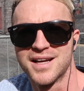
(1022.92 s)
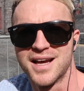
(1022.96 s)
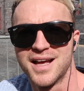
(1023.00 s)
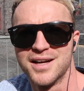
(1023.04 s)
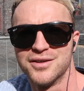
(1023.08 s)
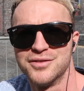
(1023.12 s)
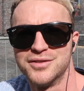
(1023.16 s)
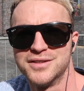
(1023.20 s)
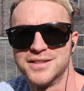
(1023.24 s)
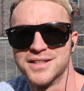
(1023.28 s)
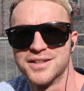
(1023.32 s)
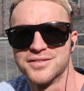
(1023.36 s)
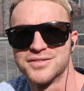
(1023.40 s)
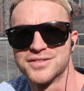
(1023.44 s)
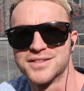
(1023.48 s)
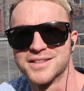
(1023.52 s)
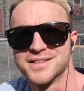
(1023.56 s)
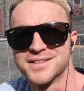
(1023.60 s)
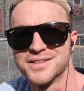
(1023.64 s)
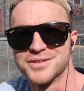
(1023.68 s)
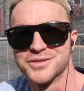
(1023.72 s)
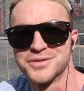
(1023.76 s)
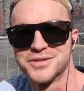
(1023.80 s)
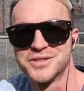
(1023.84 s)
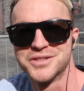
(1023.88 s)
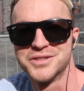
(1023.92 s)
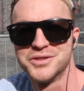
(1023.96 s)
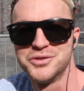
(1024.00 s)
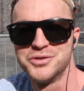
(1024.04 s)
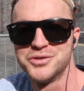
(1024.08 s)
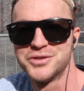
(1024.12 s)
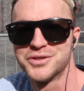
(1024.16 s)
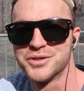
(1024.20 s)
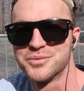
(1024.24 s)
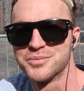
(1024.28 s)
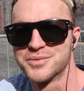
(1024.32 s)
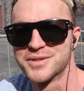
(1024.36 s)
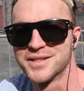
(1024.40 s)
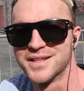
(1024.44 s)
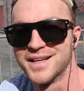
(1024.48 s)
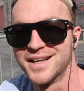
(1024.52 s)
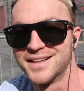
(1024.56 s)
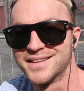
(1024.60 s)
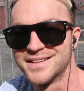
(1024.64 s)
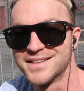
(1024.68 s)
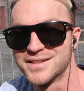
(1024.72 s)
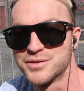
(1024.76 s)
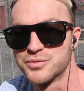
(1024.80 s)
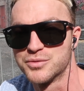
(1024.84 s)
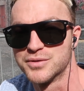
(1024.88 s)
calorie deficit, so to do something
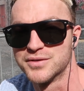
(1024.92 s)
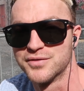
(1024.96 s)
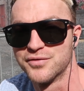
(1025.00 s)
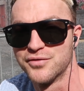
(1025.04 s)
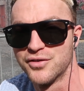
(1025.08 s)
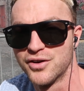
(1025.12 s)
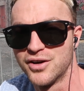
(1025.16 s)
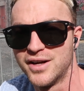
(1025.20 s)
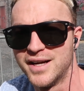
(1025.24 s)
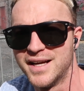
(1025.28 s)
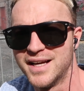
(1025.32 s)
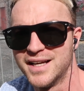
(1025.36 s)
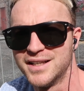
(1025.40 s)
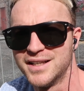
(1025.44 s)
like this was very